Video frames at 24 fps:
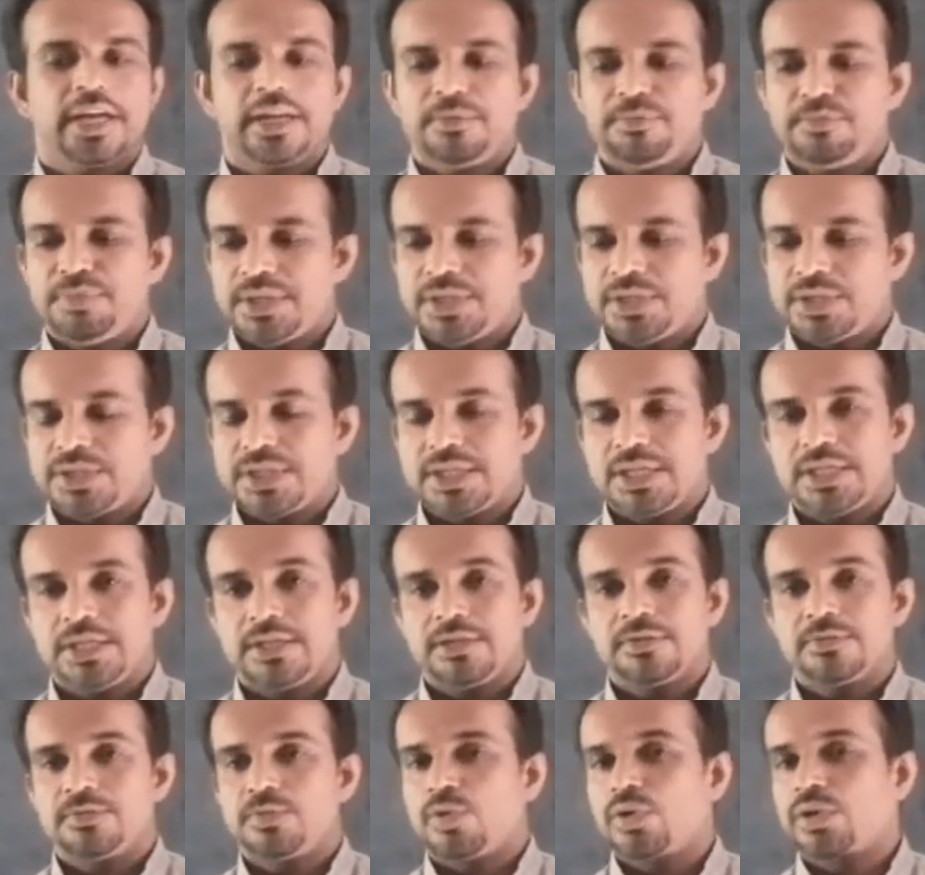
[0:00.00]

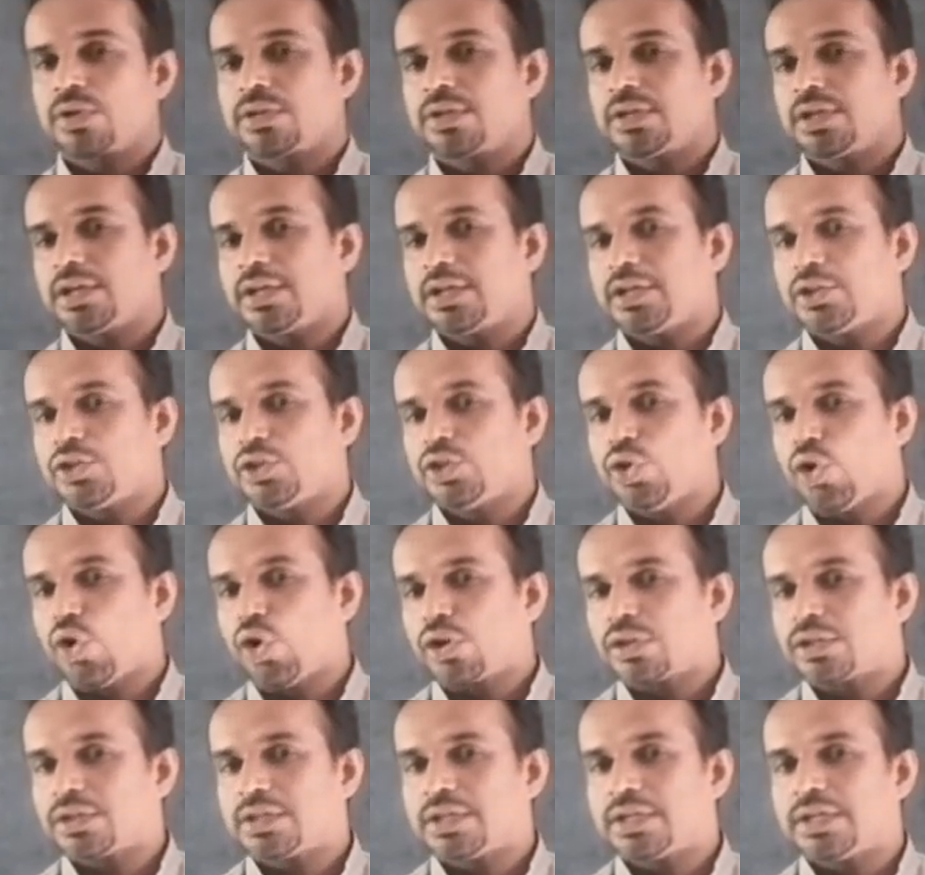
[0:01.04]
NPC, for the
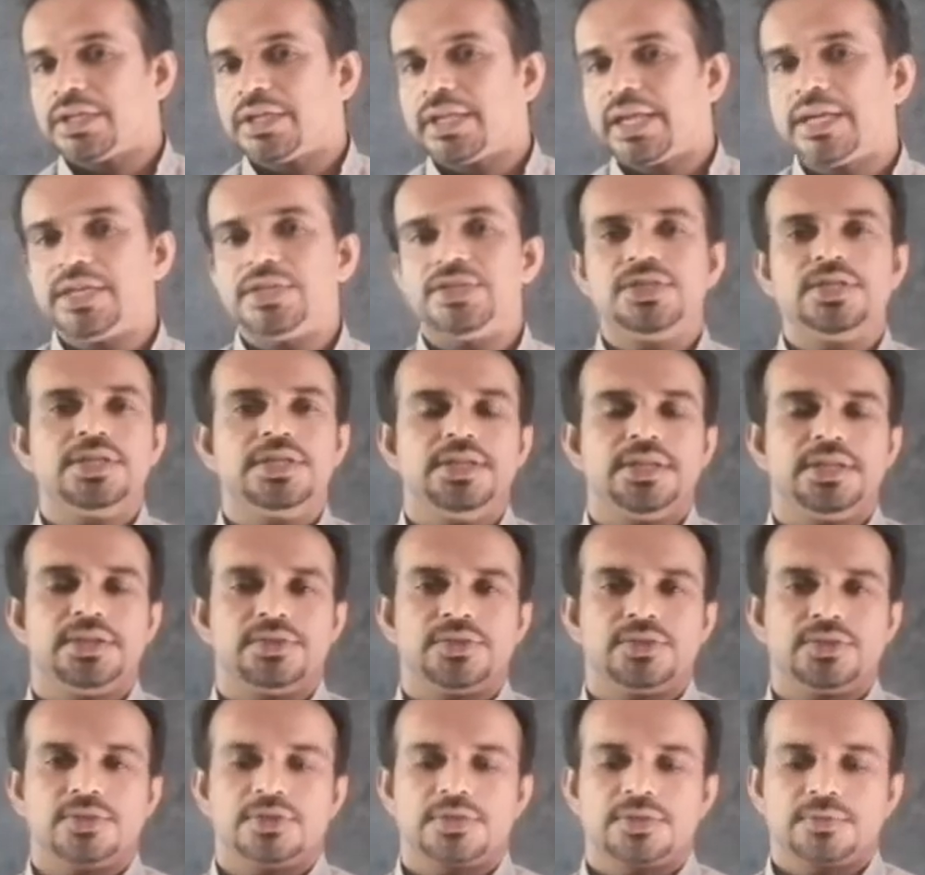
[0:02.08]
North
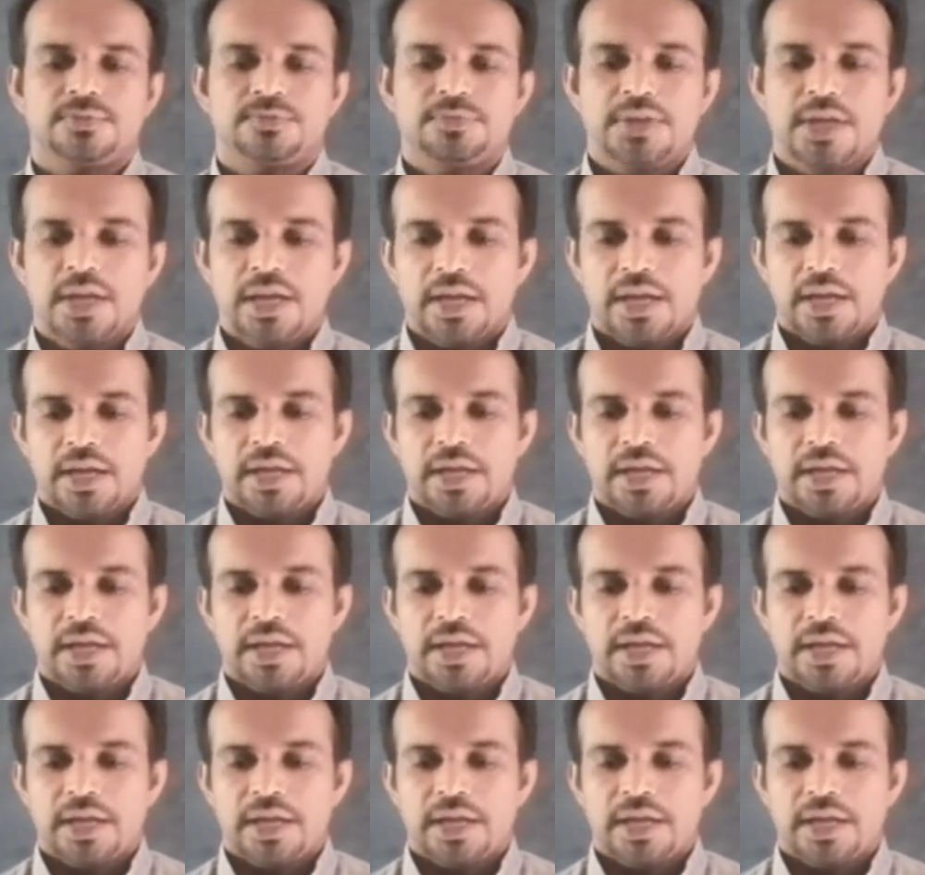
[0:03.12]
Nigerians,